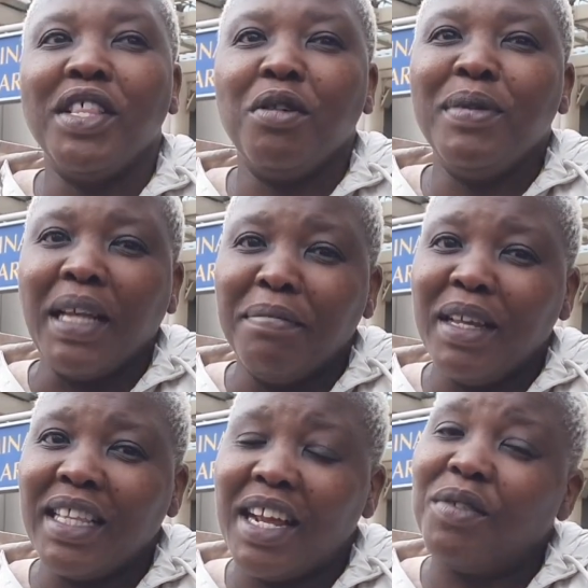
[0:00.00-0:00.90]
there will be
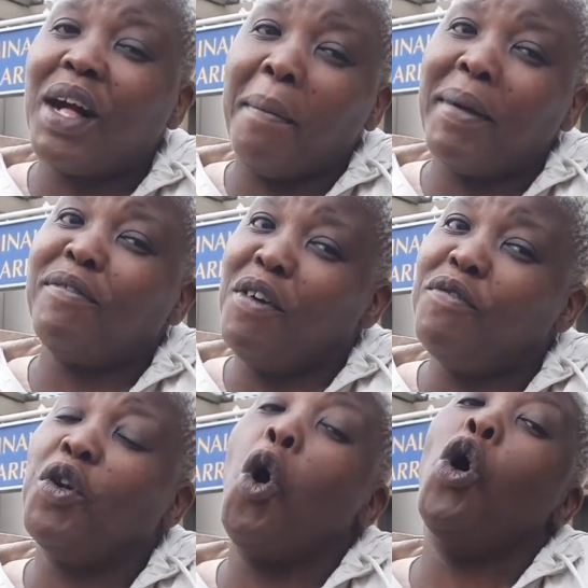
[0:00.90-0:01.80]
something that I will come back for
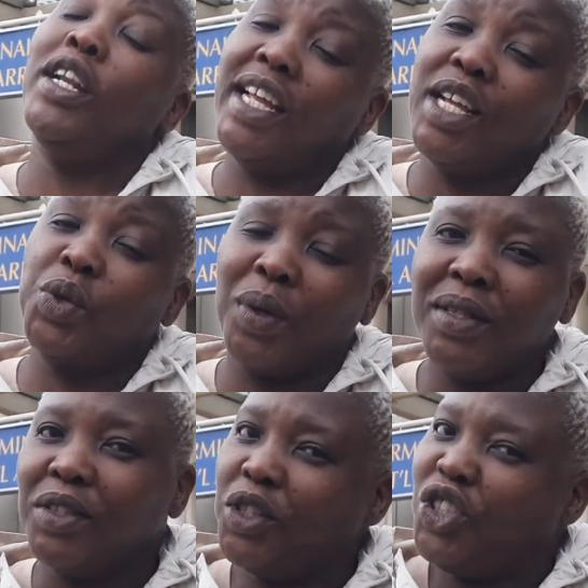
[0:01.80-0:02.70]
a holiday as well,
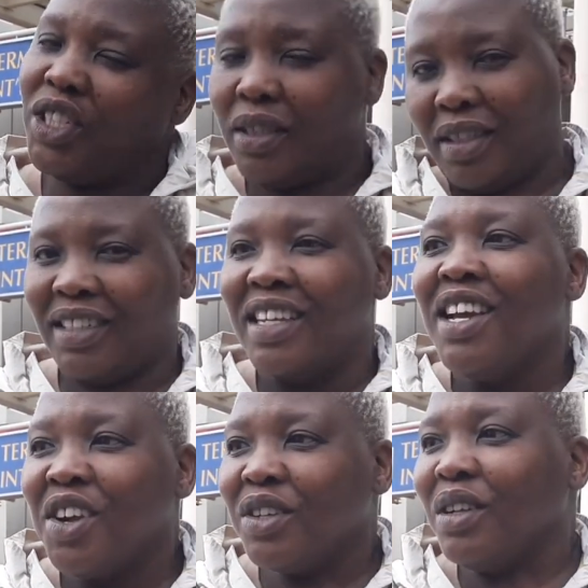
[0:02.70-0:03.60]
not
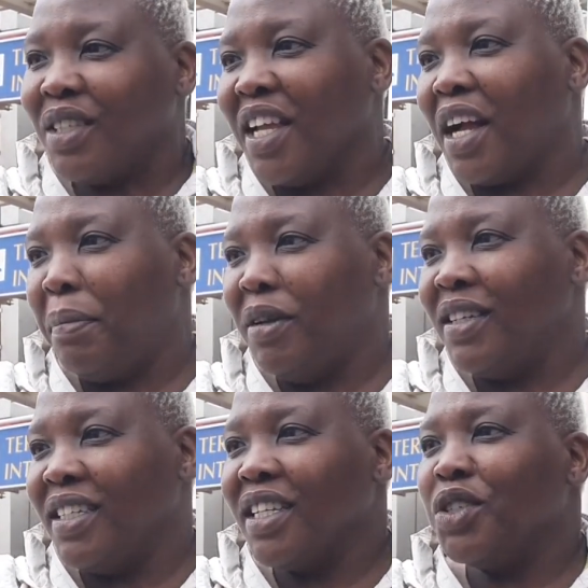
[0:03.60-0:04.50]
just because I'll stay a couple of
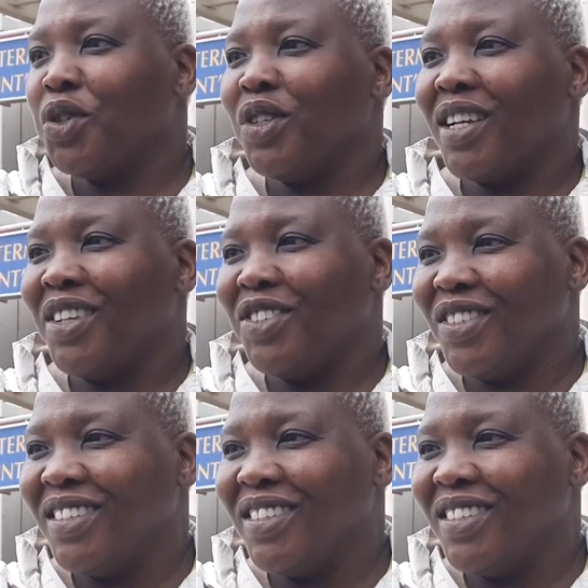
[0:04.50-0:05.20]
days and enjoy the country.